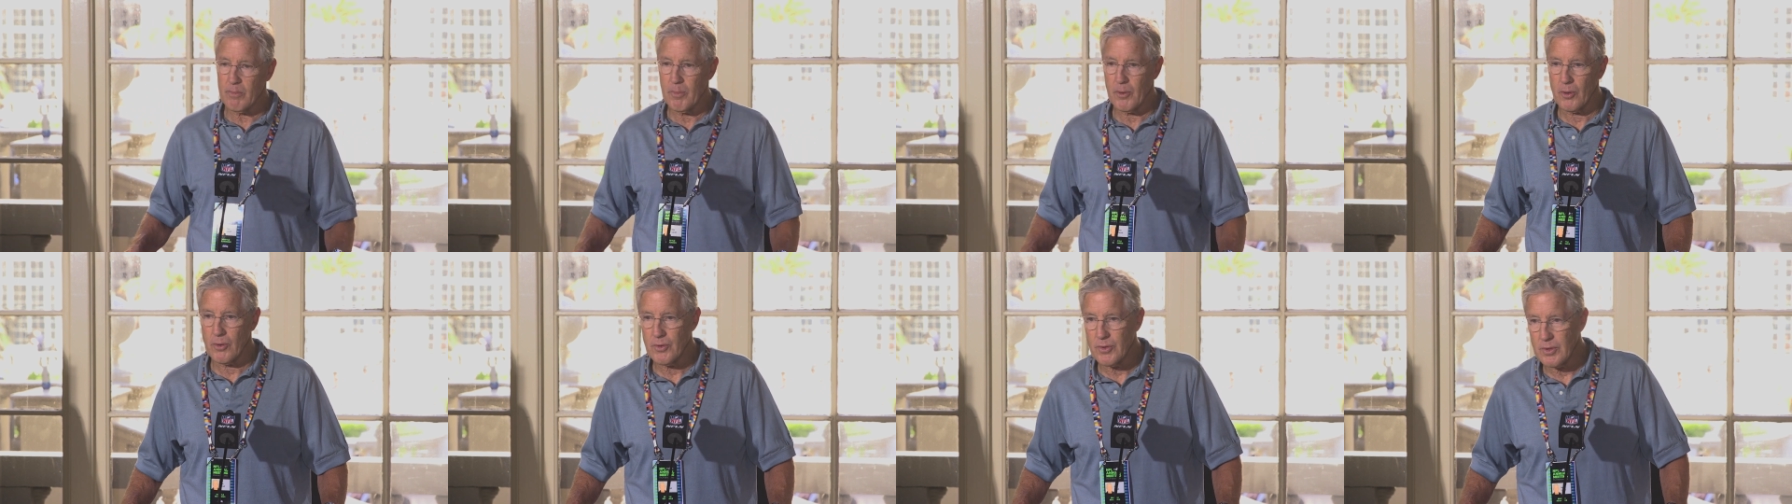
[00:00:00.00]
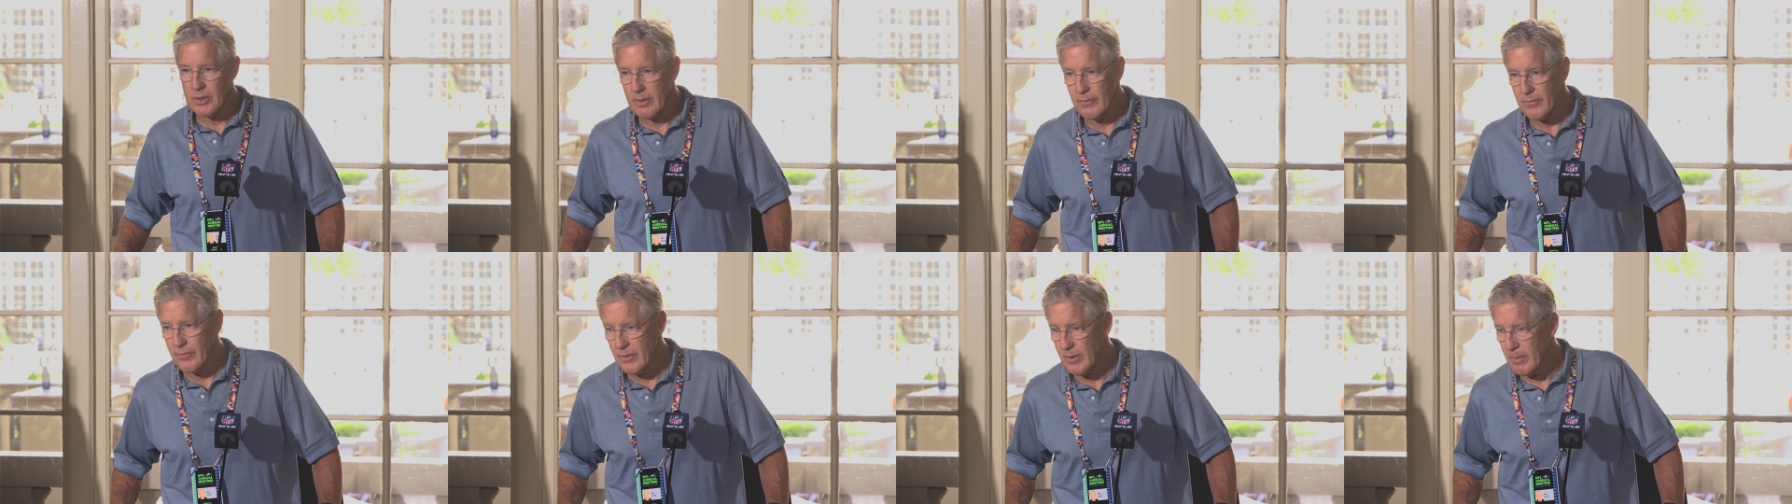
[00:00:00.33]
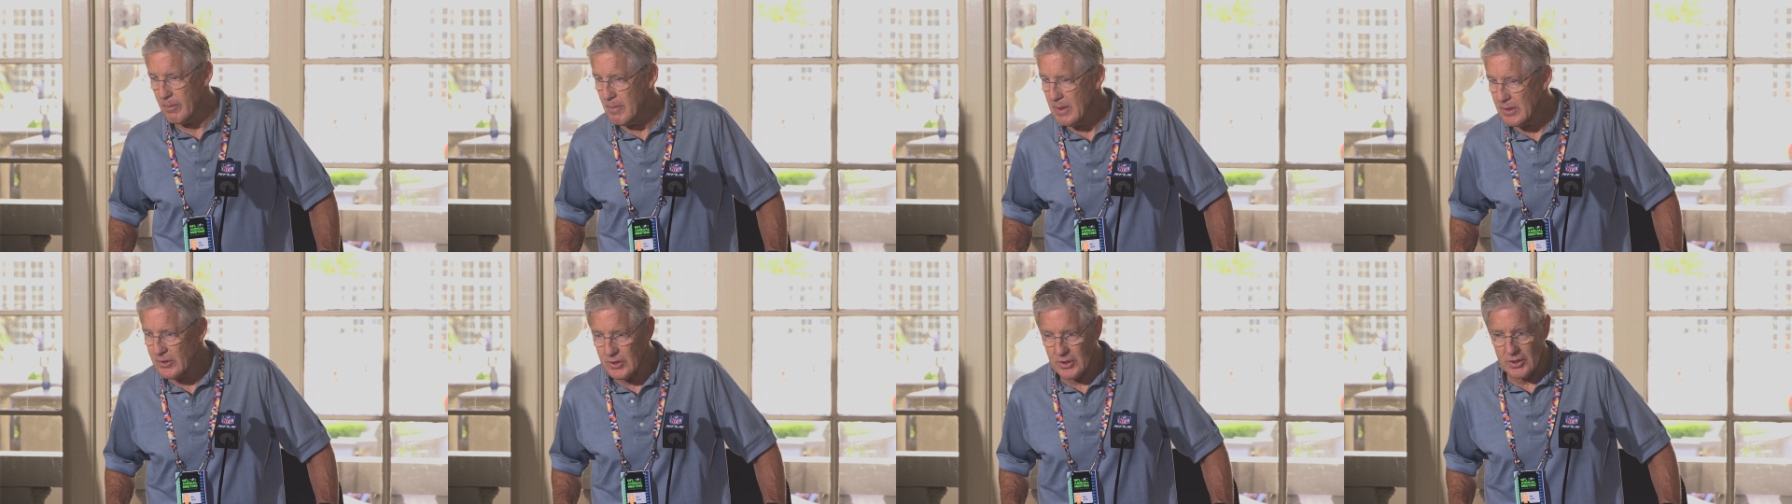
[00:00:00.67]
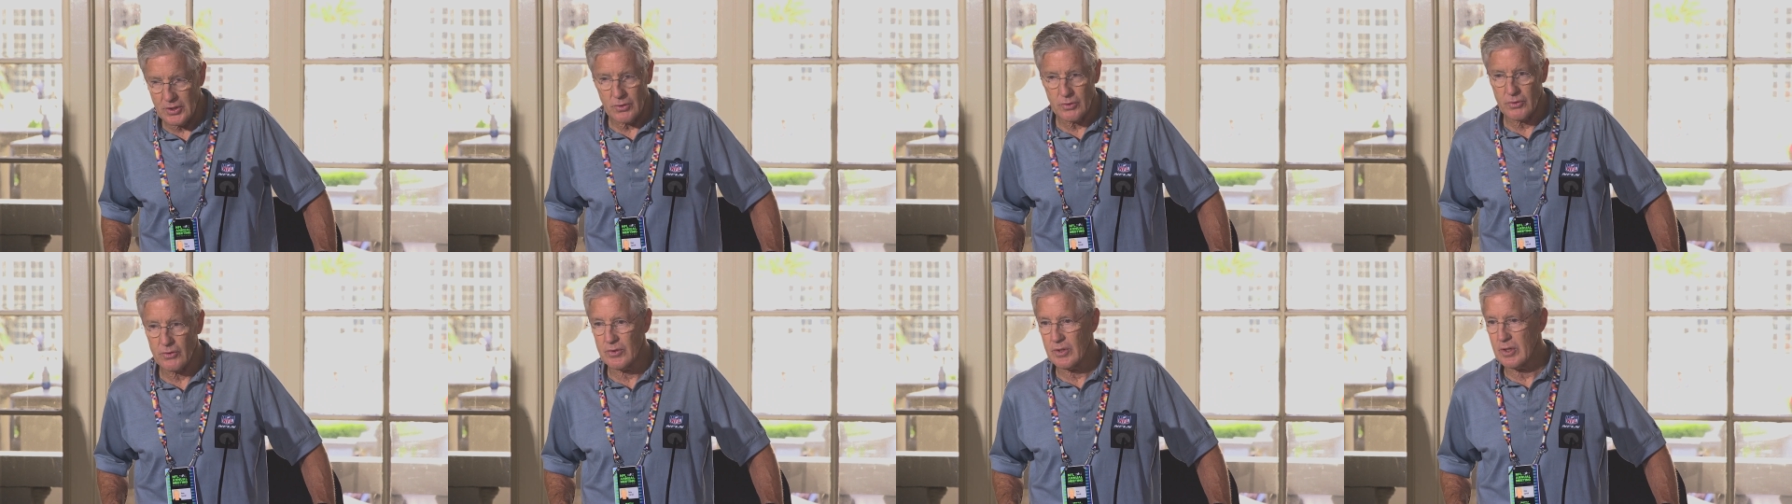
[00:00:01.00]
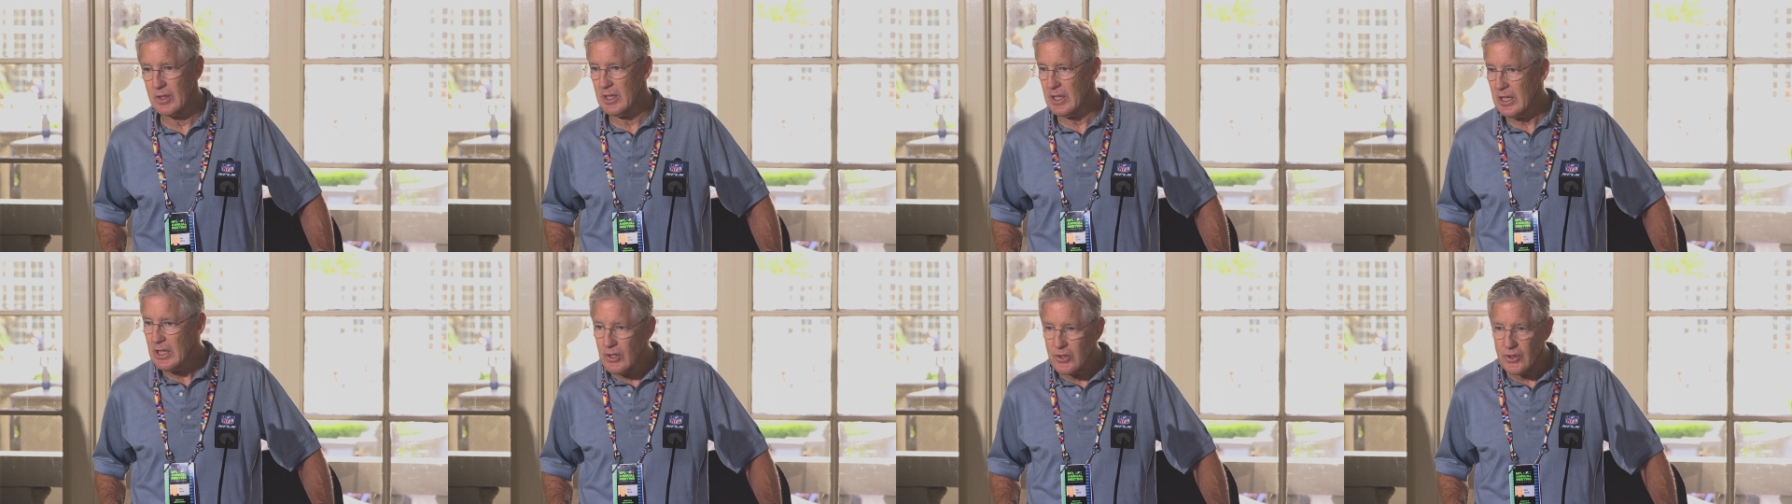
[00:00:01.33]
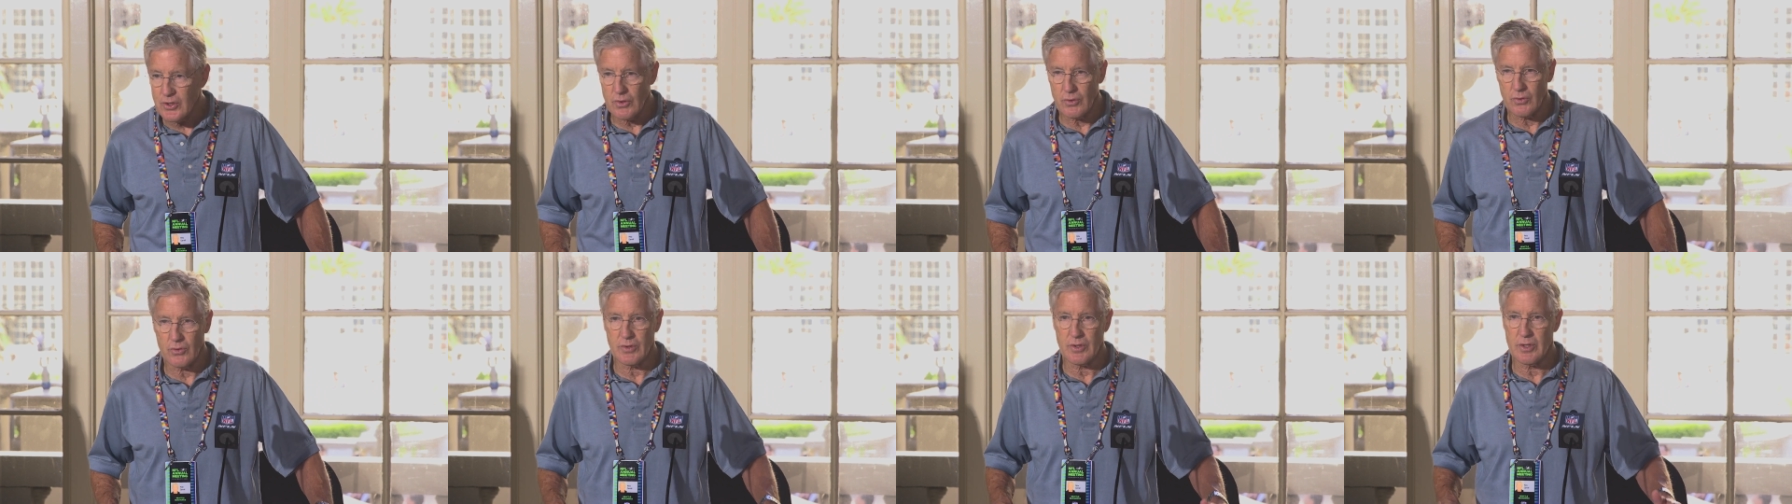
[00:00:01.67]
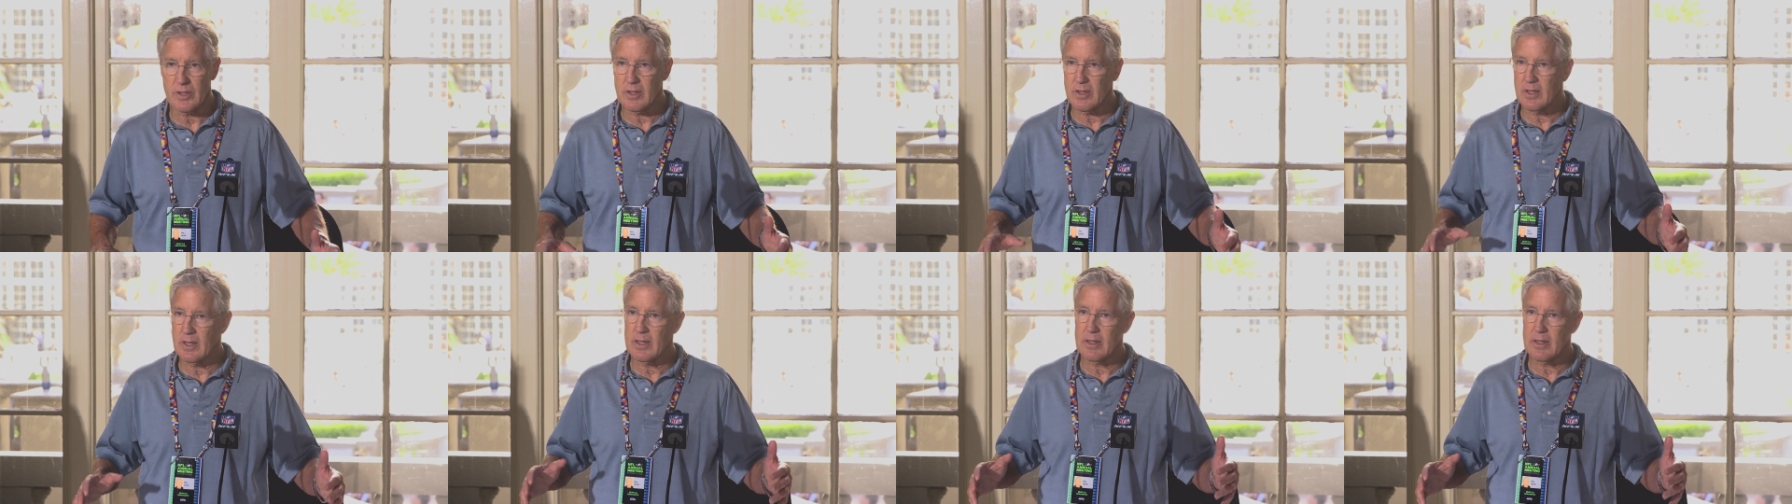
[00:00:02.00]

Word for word: burden of the miscues and the issues and the,